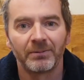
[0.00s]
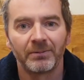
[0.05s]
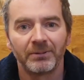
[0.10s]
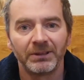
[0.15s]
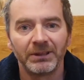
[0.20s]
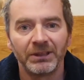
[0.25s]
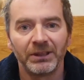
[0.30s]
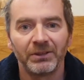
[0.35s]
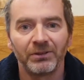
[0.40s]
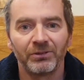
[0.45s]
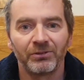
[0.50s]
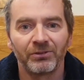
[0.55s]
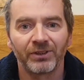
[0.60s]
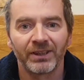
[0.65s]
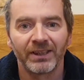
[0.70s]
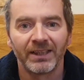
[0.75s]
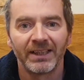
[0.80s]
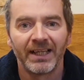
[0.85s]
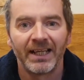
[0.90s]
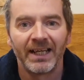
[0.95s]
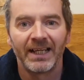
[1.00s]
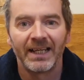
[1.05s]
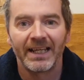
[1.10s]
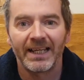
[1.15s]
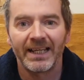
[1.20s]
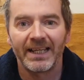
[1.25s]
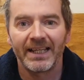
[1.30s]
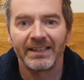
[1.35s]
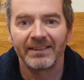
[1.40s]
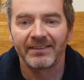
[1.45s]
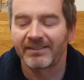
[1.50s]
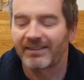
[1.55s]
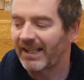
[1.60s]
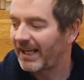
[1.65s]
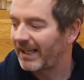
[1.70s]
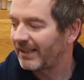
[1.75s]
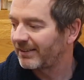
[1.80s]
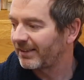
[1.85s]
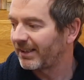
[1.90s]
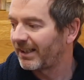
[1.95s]
news is
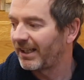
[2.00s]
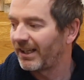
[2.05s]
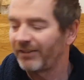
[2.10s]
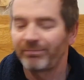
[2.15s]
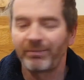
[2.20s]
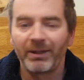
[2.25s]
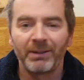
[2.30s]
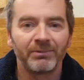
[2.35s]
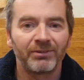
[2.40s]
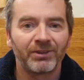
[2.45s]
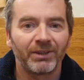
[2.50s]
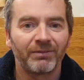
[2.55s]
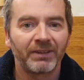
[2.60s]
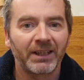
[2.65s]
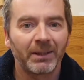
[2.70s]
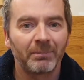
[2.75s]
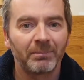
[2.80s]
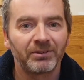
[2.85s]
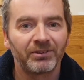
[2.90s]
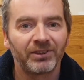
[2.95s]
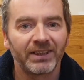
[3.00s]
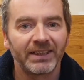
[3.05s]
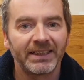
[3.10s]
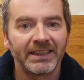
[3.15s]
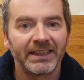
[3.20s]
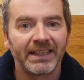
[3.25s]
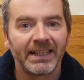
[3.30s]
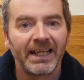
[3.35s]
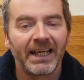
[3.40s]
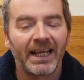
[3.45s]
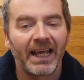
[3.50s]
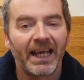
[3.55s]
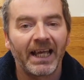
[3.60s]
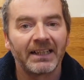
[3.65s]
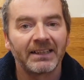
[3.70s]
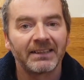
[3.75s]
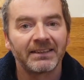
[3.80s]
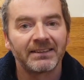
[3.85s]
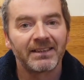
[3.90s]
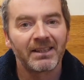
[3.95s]
that I've made myself a cup of tea
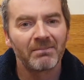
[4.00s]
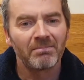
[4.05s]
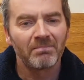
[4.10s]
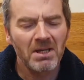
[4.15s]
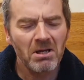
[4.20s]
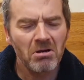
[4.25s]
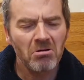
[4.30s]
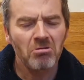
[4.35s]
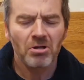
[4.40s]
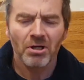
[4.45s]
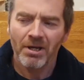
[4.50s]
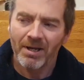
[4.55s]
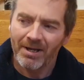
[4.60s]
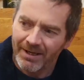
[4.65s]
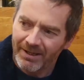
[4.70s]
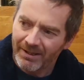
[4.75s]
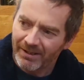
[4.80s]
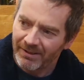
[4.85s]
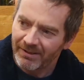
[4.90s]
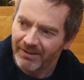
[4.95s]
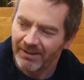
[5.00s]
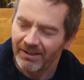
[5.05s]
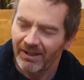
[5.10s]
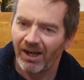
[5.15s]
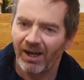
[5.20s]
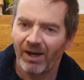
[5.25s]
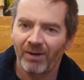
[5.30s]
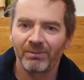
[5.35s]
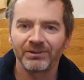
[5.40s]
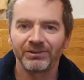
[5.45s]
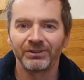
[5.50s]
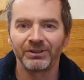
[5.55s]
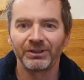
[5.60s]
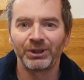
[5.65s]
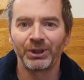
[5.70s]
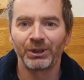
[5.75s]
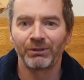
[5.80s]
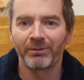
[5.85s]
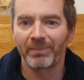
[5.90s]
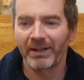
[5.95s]
and the milk I wasn't
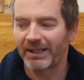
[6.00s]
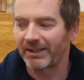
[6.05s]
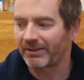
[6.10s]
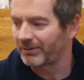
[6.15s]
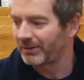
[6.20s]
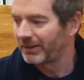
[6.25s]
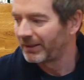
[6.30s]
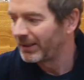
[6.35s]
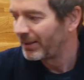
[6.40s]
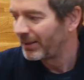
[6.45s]
sure about,